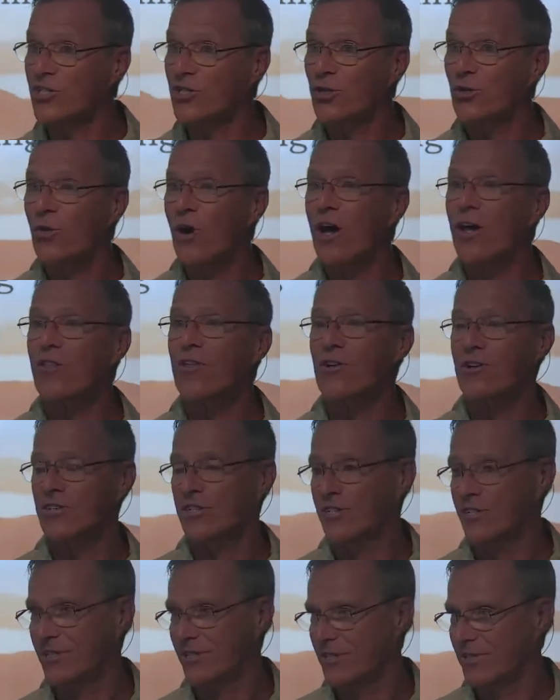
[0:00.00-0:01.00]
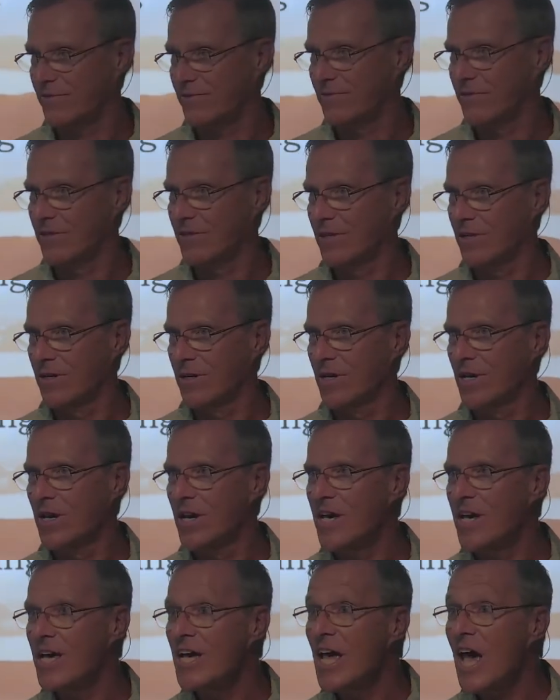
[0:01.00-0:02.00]
to others,
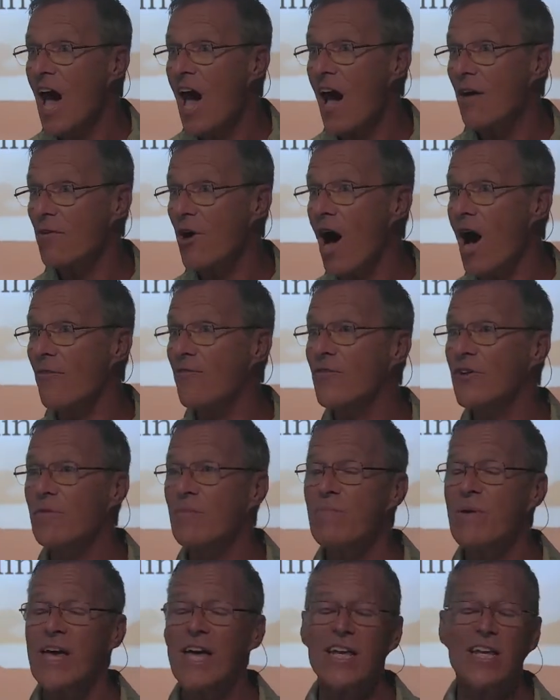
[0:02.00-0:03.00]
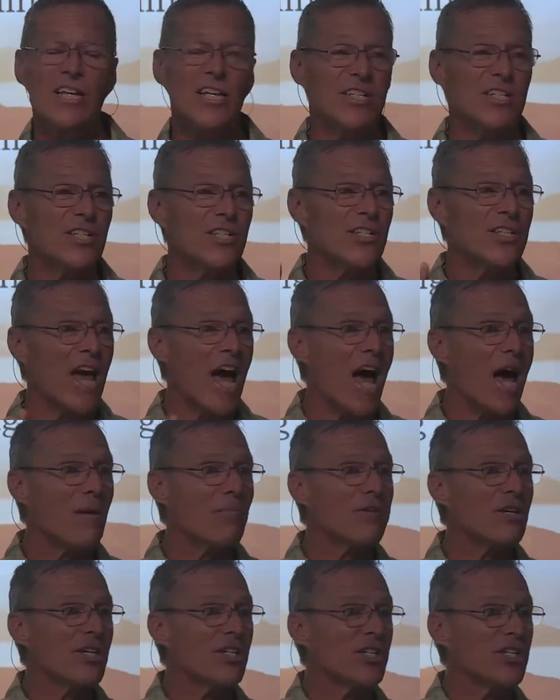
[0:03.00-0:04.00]
have often been
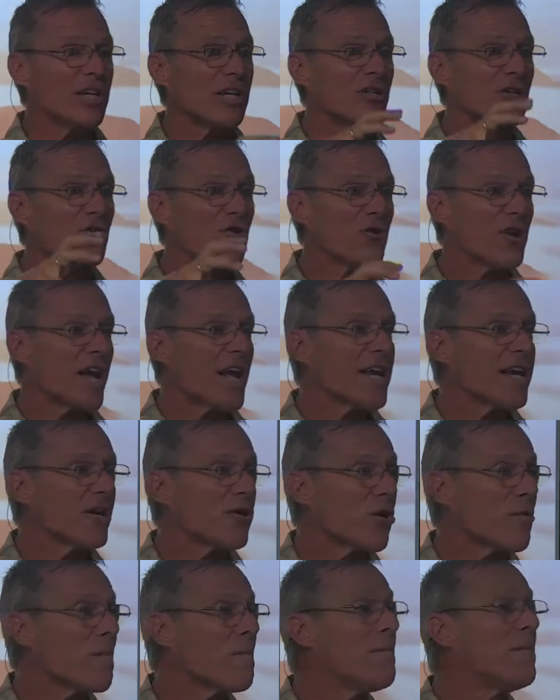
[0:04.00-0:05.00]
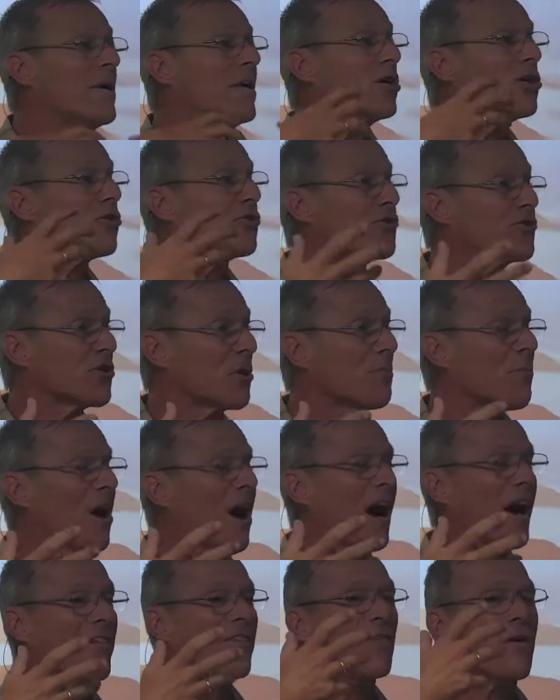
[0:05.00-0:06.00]
established and created or built
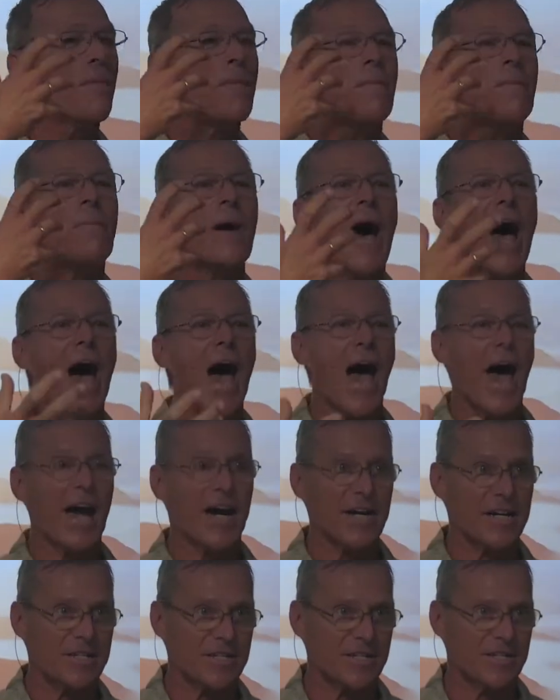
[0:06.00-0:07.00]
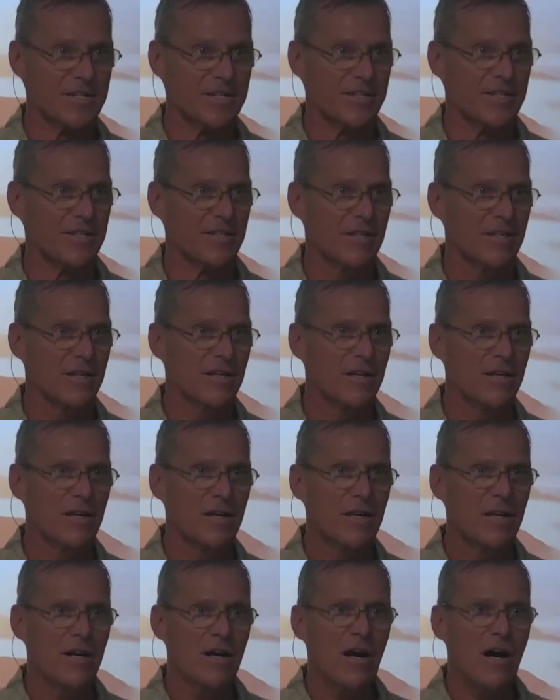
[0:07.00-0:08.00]
upon the backs
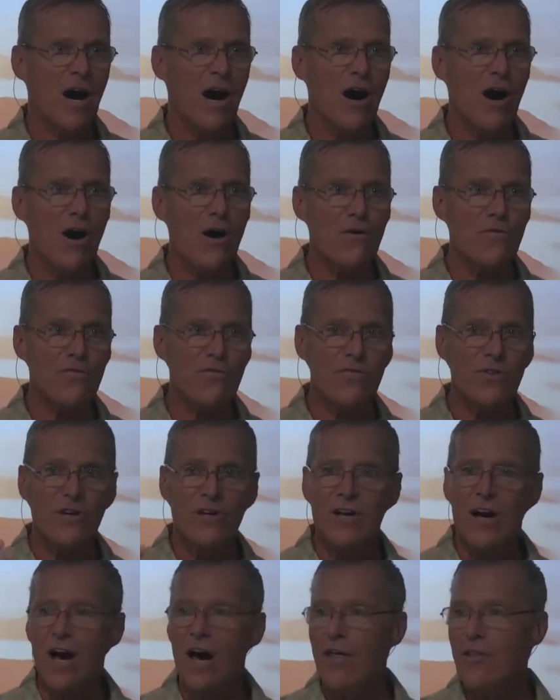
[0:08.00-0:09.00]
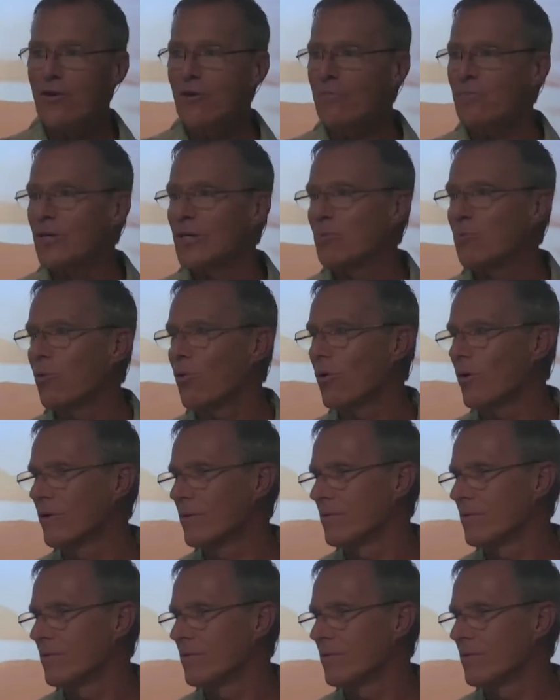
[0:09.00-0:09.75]
of other people.